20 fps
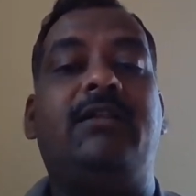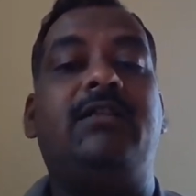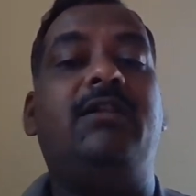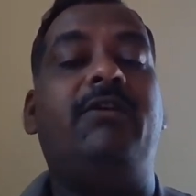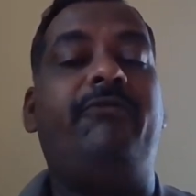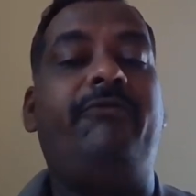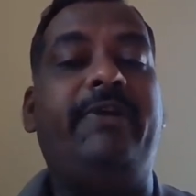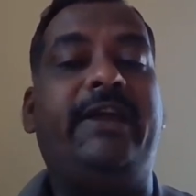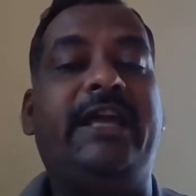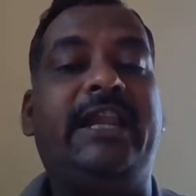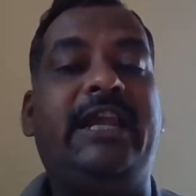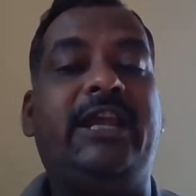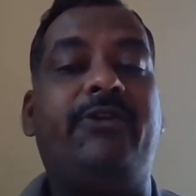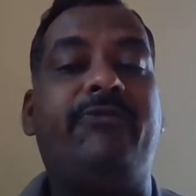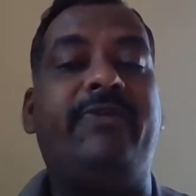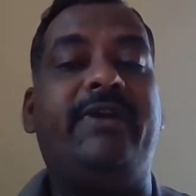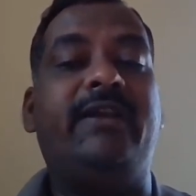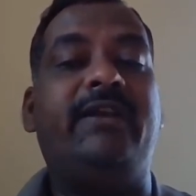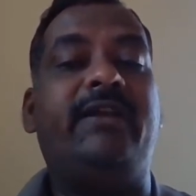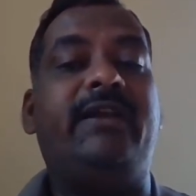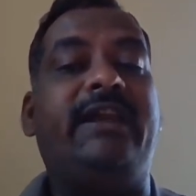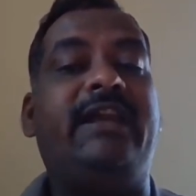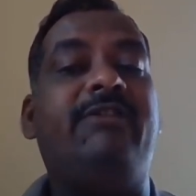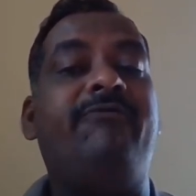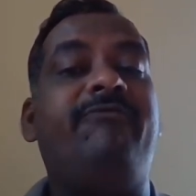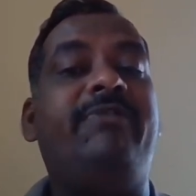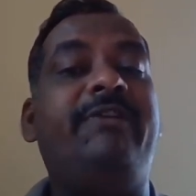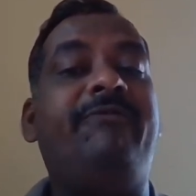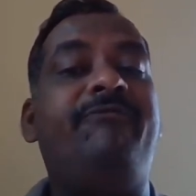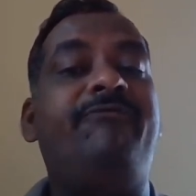The Fairy Queen in
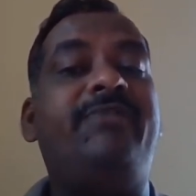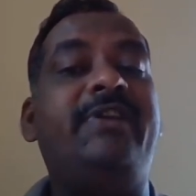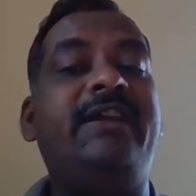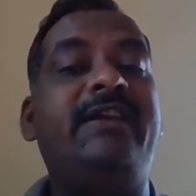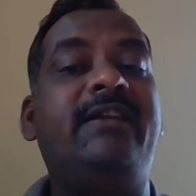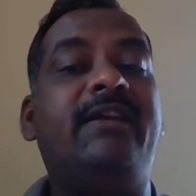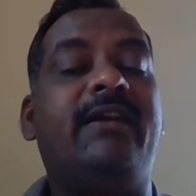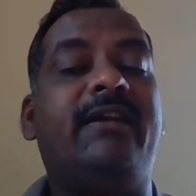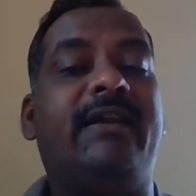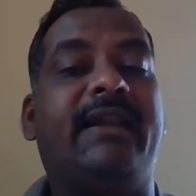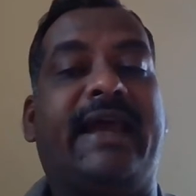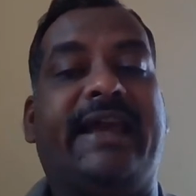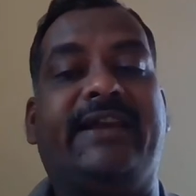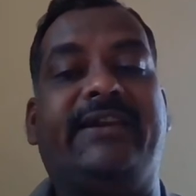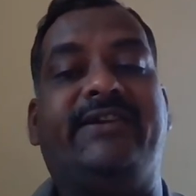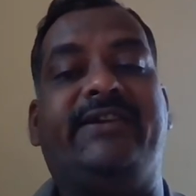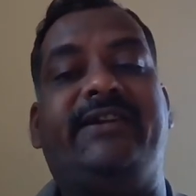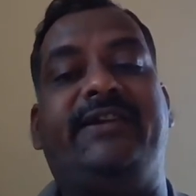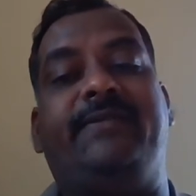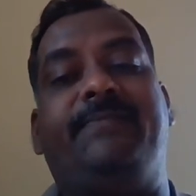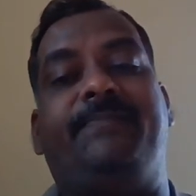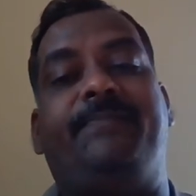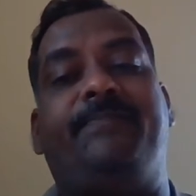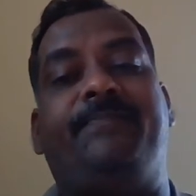1590.